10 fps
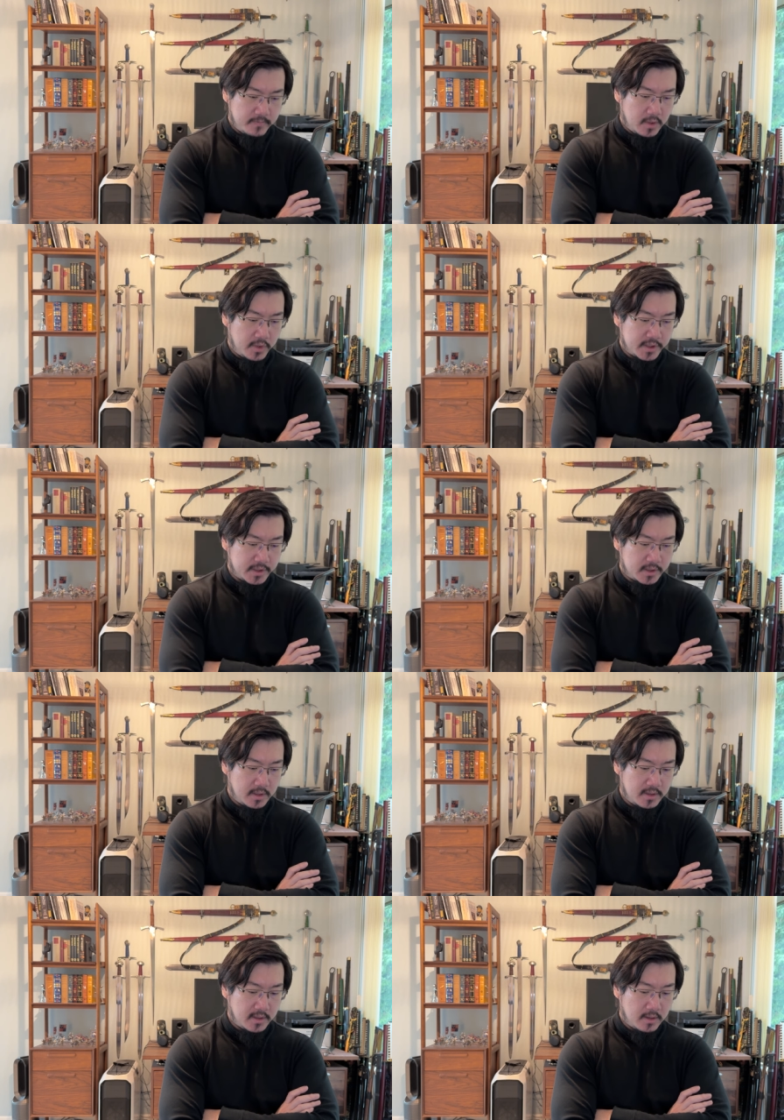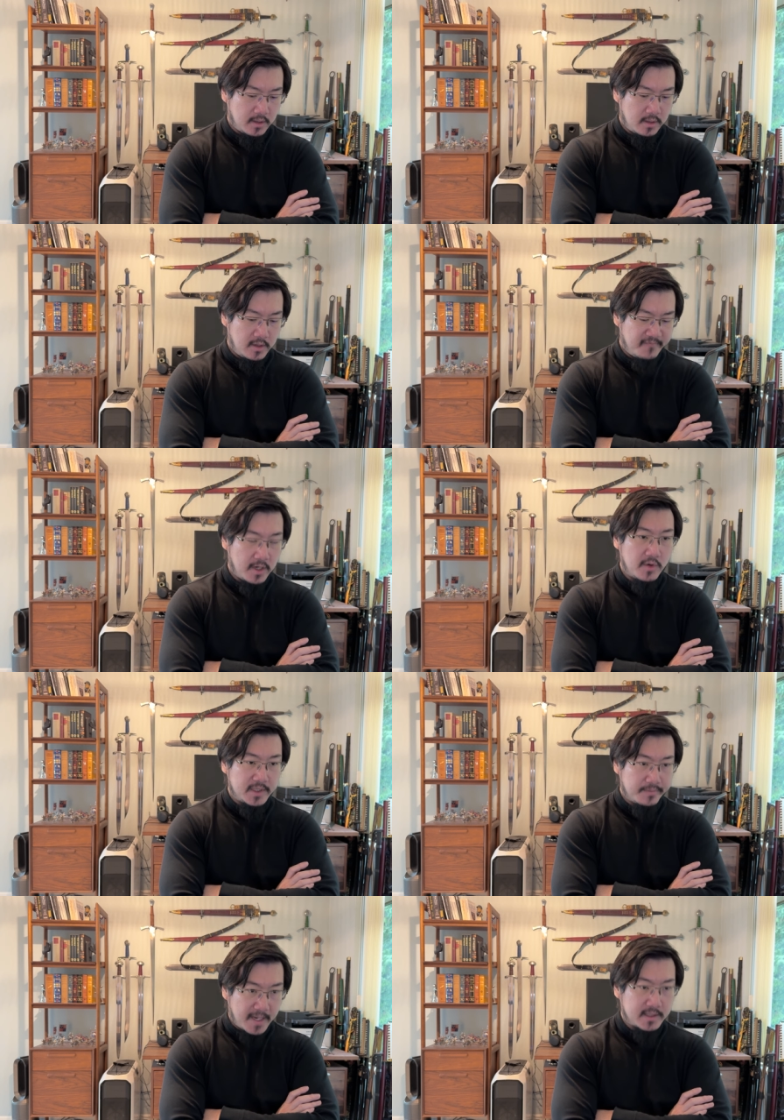which is another very
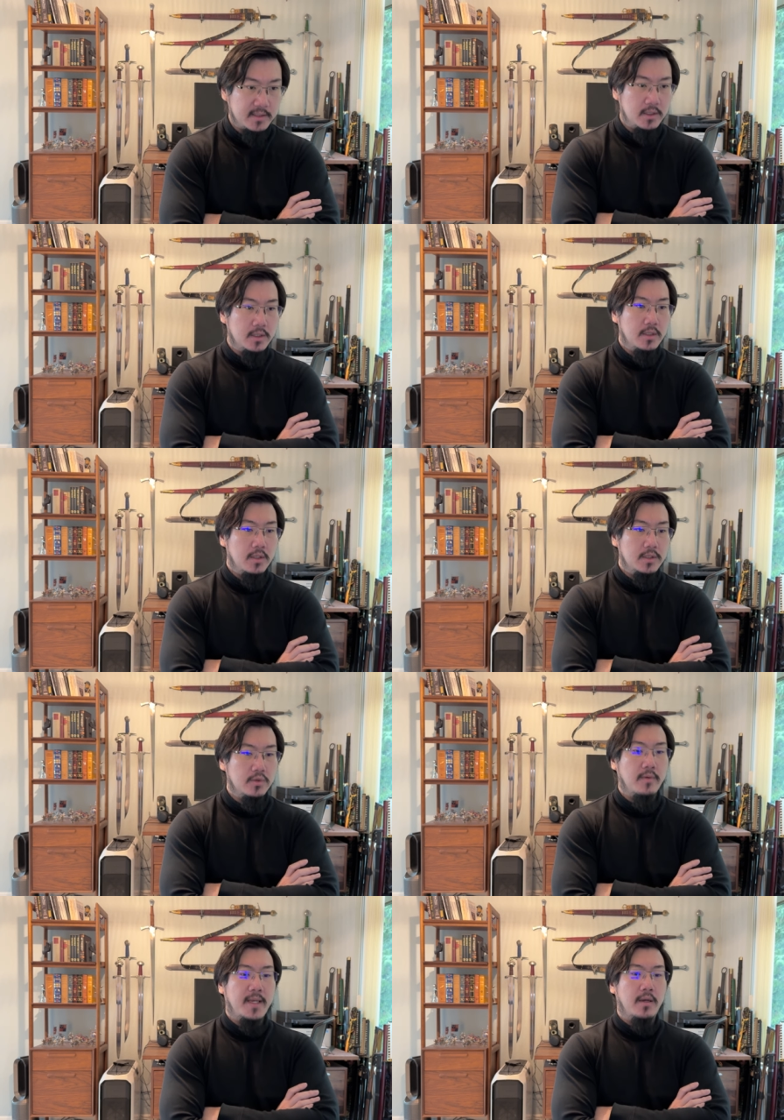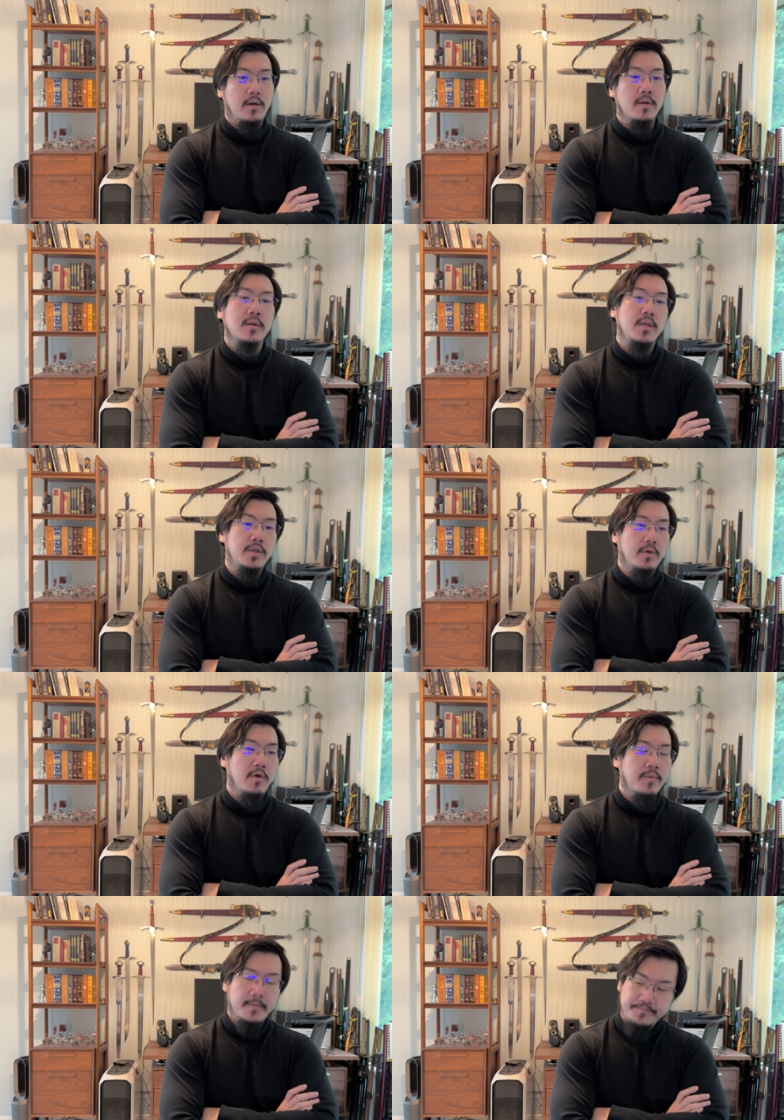respected sword maker in
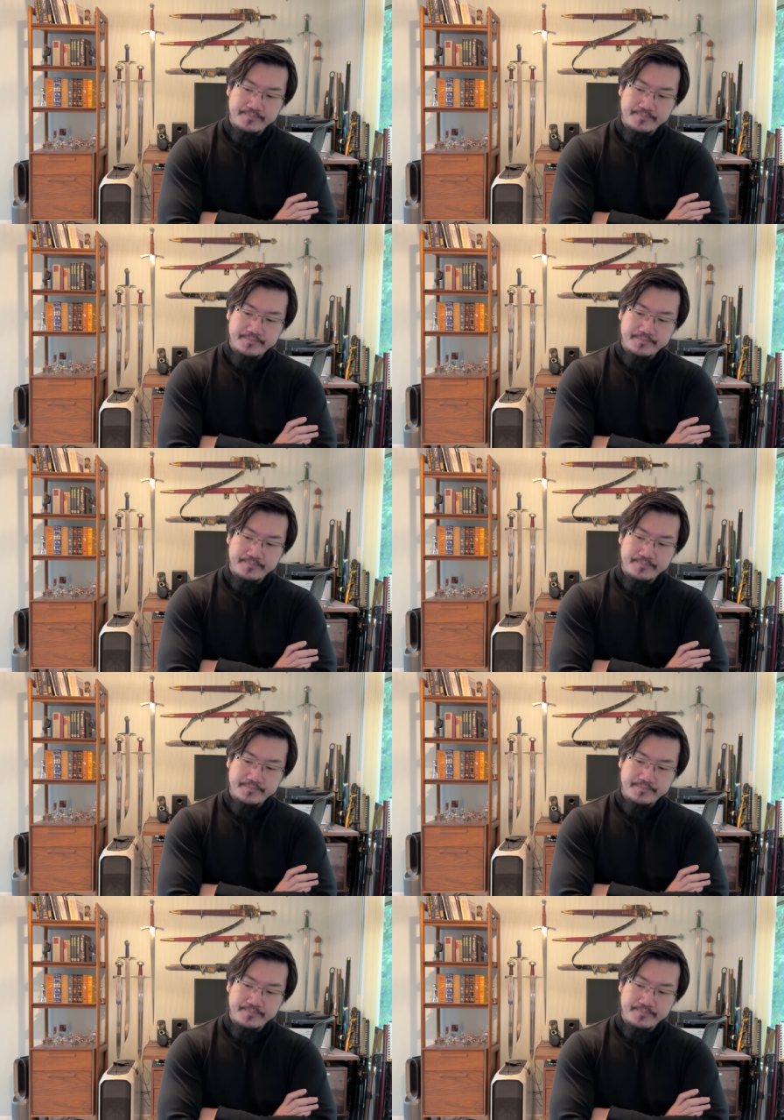Europe.